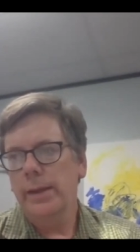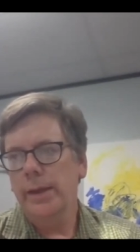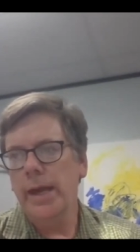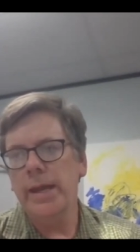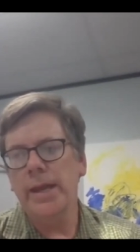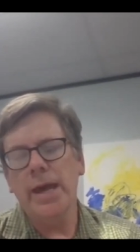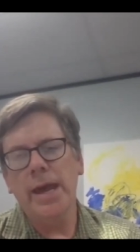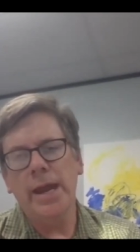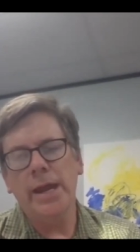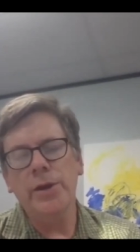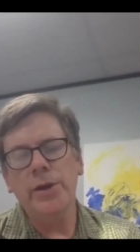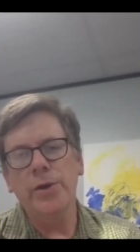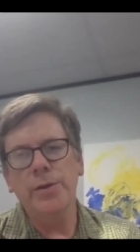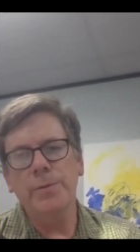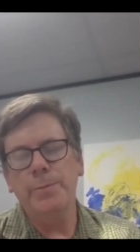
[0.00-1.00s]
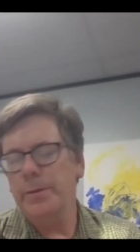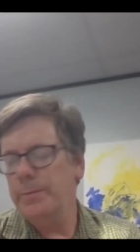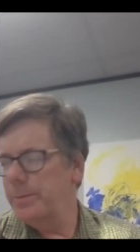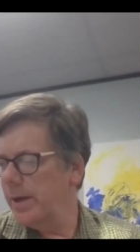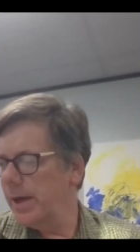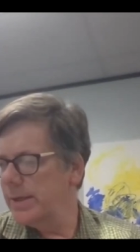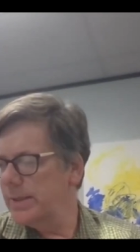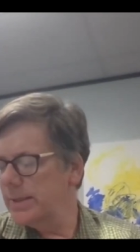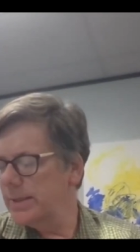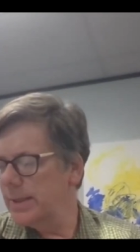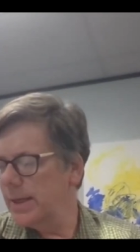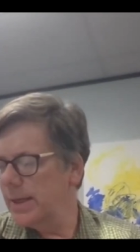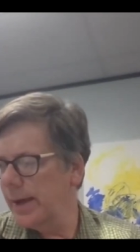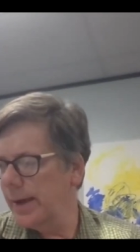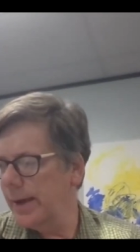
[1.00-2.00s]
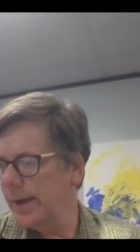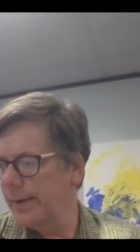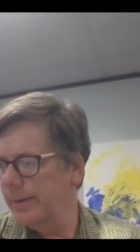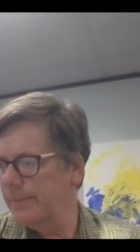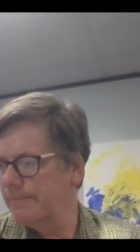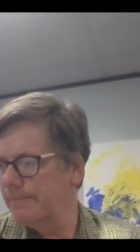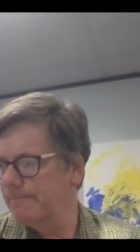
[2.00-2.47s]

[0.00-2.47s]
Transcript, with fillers: and and I know the PPS. Uh,